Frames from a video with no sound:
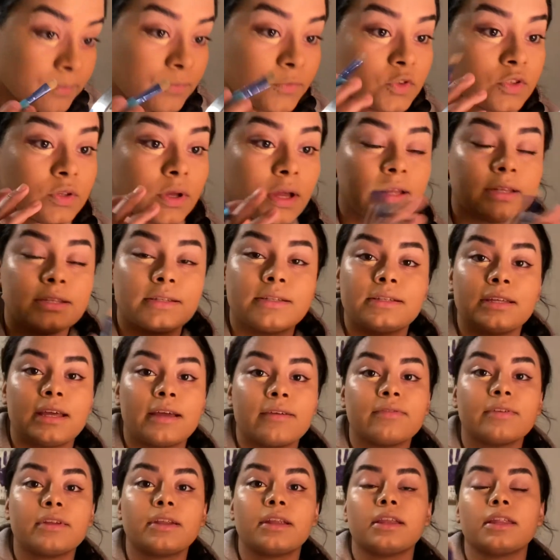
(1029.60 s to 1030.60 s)
So I
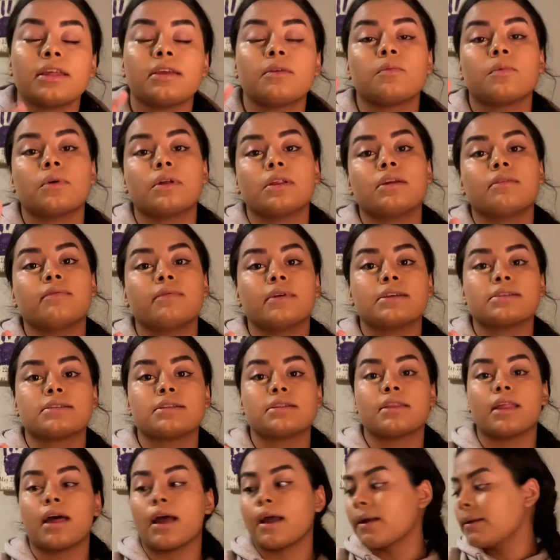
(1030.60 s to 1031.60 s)
definitely want to invest
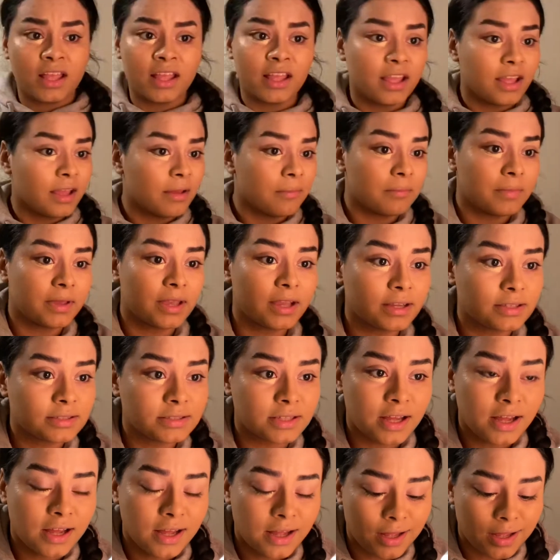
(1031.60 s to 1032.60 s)
in that. Because,
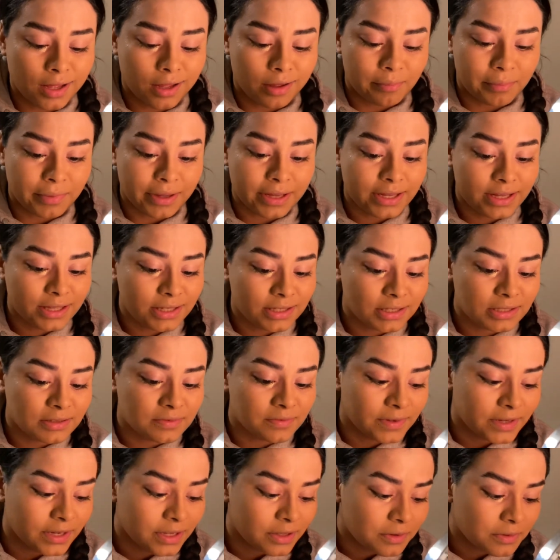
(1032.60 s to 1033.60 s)
making these
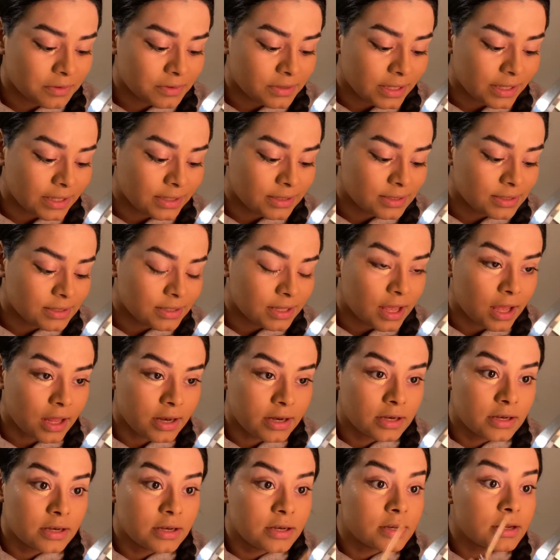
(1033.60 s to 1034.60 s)
videos, it's
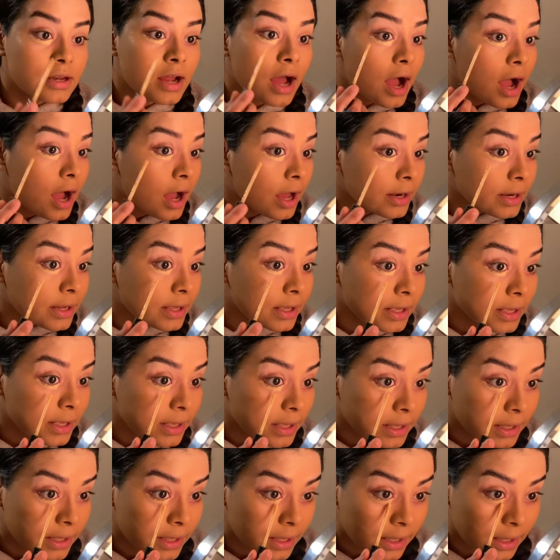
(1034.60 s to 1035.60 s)
not
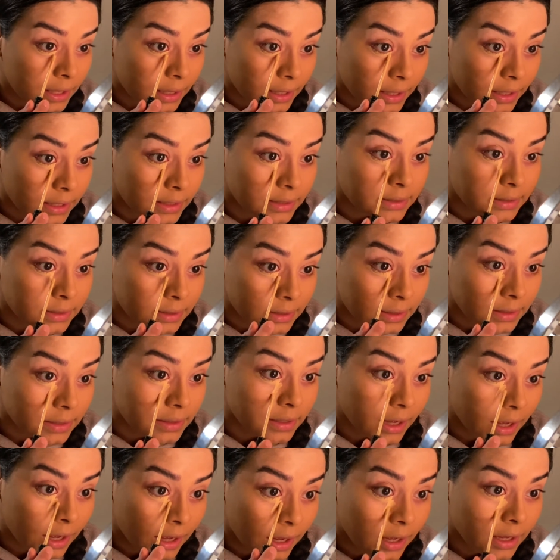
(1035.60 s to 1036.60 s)
it. It's
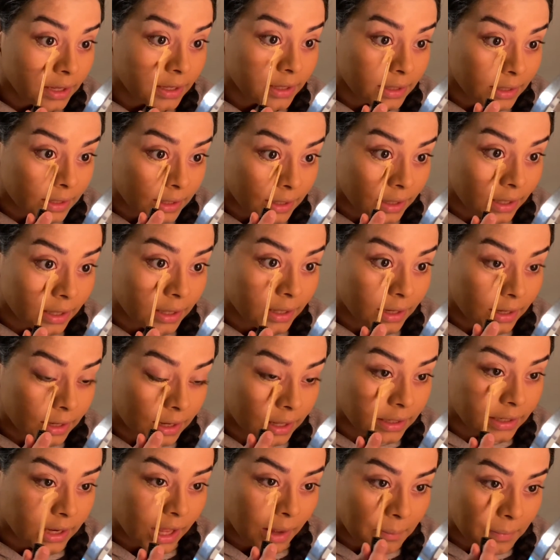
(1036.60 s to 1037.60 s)
not it.
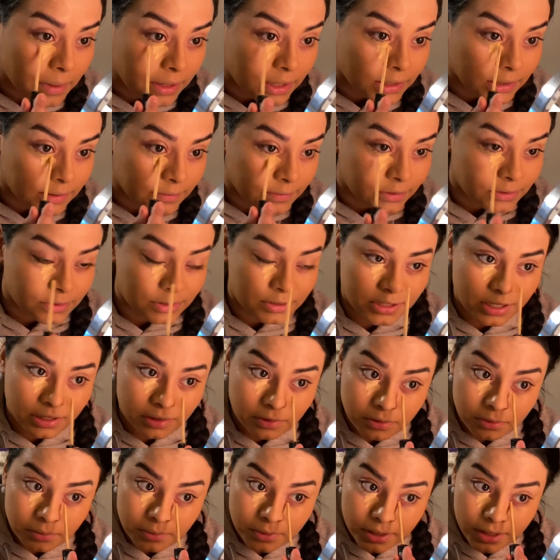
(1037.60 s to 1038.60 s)
Like, not making the videos in
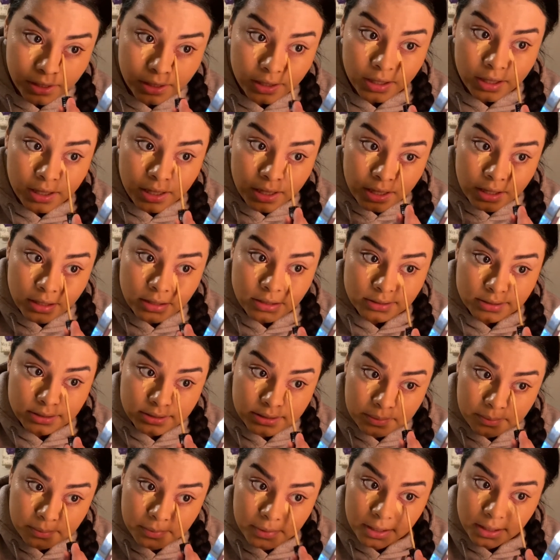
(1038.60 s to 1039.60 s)
general, but just
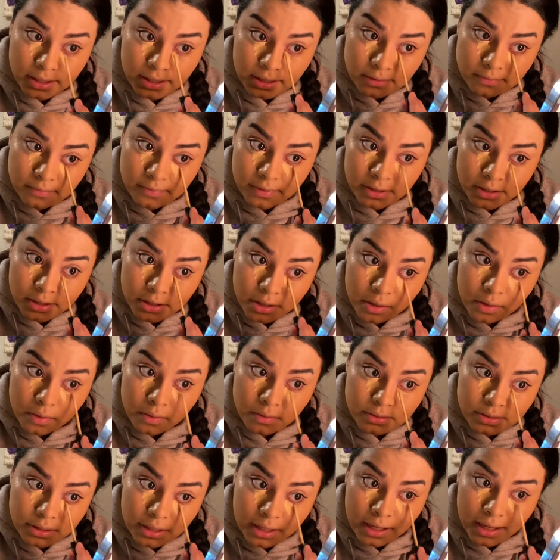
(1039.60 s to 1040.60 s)
making
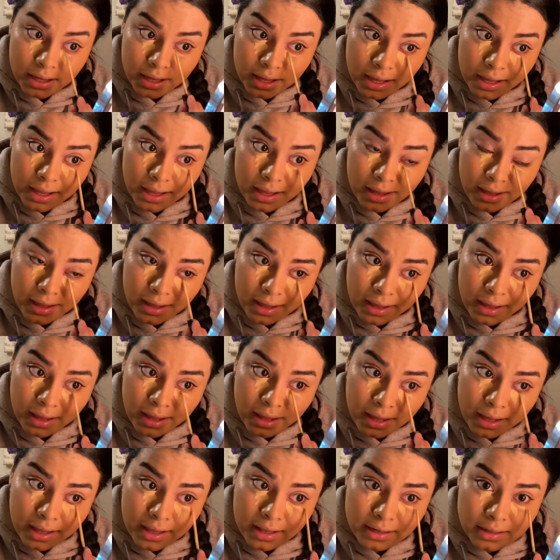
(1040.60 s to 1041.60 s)
videos
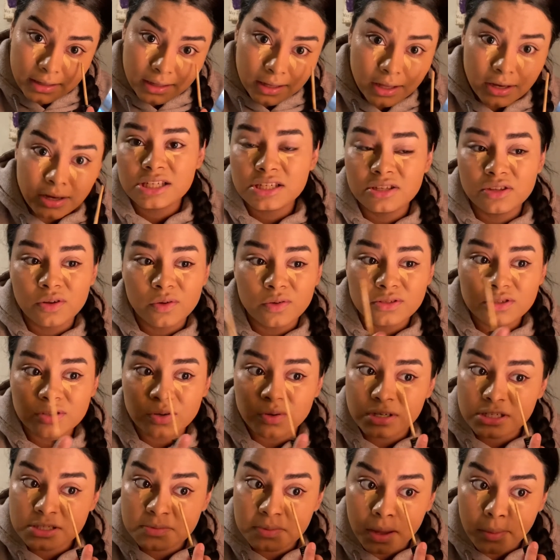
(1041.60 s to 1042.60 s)
and no
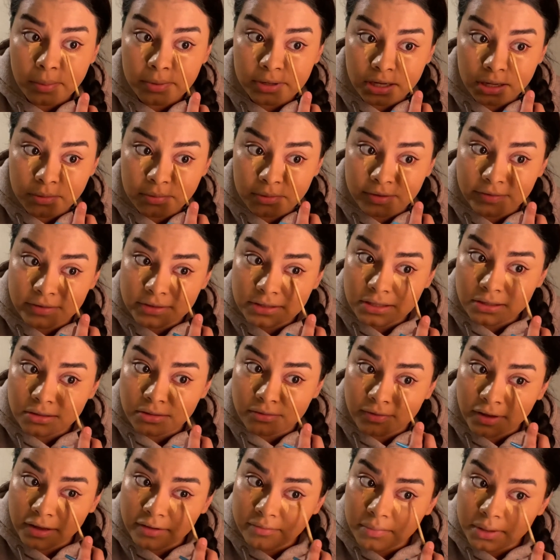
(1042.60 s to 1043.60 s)
storage popping up every single
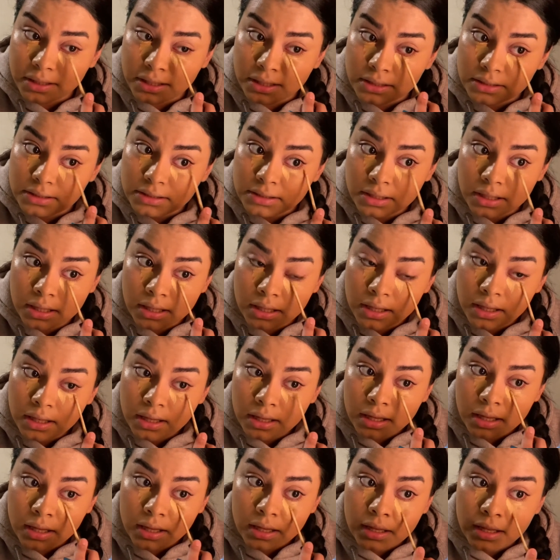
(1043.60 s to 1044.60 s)
5 minutes.
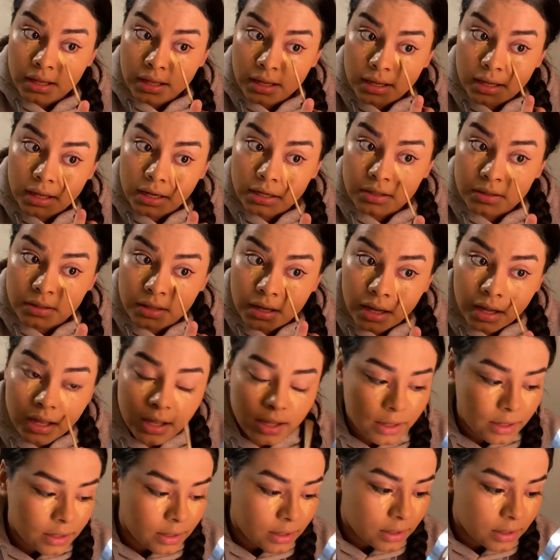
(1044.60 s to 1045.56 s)
Can you not?